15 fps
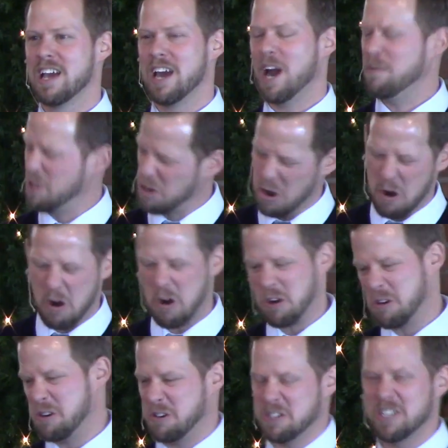I'm a
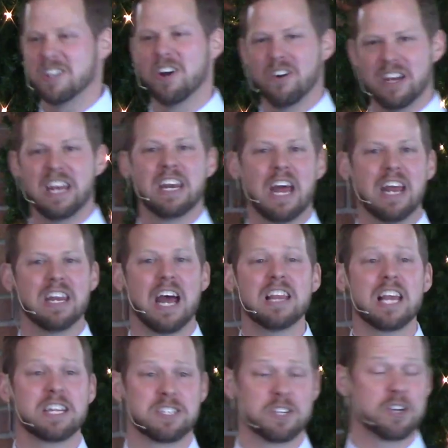car, you know, and I
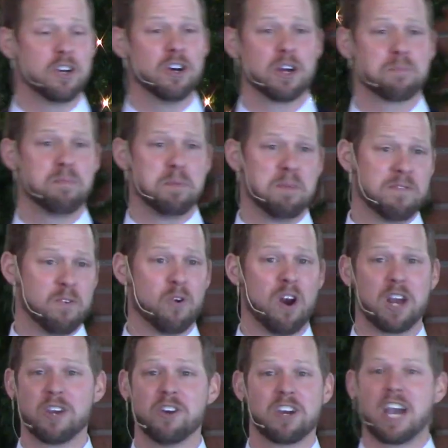like to cook, but
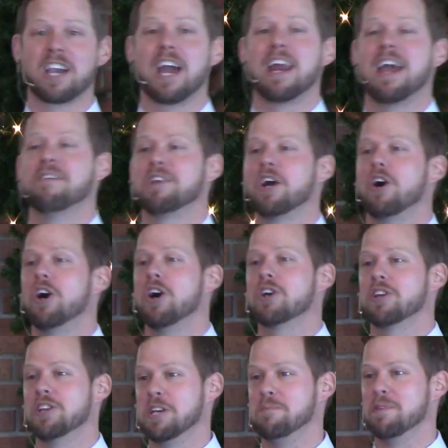before I cook, I got to have it
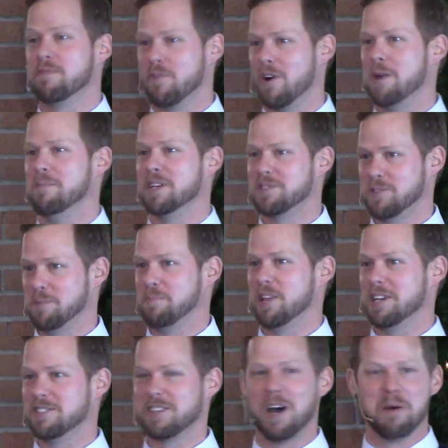all clean before I mess this
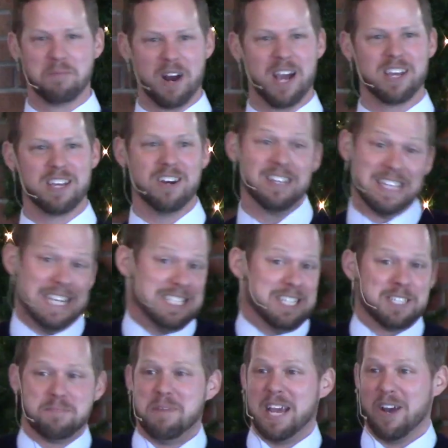place up, right? You know, that's
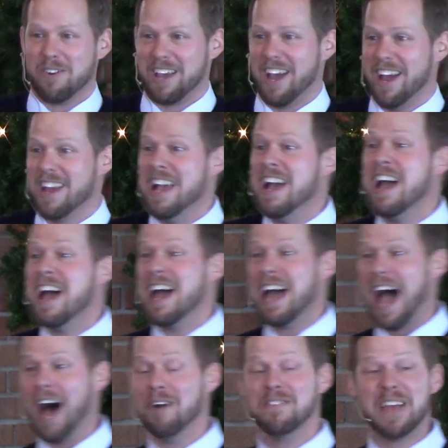just me, okay?
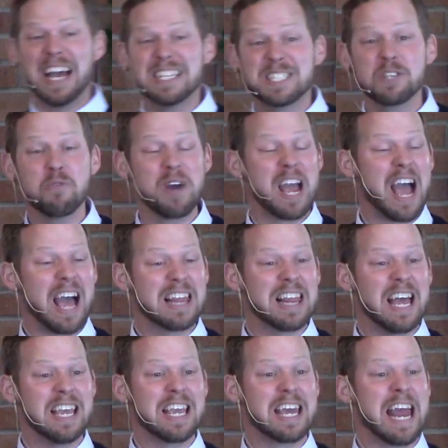That's the way
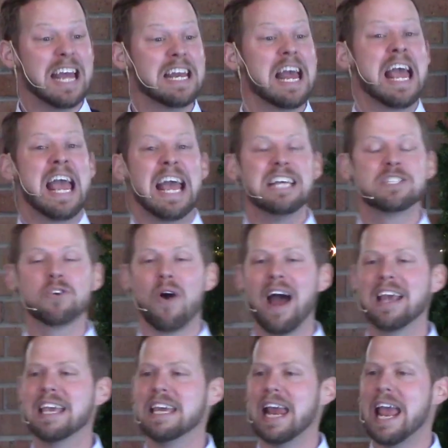I like it. And so
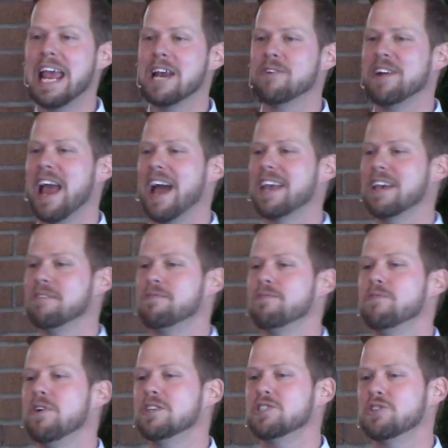I get angry. I
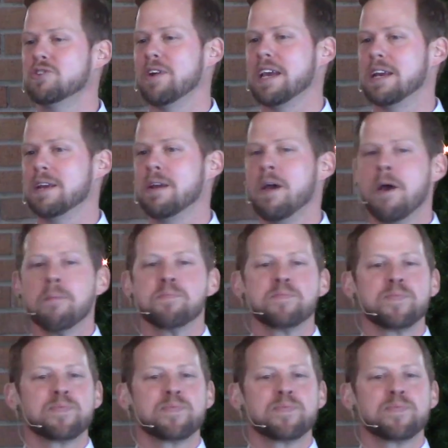get frustrated.